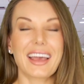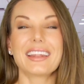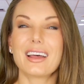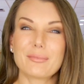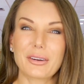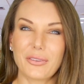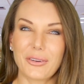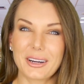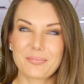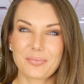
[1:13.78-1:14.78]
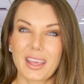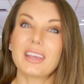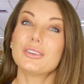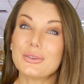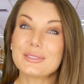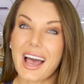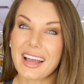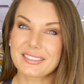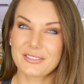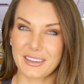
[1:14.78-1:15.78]
Number four, use
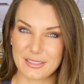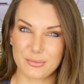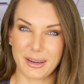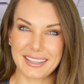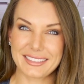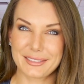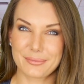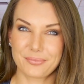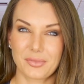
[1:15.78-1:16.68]
active rest breaks.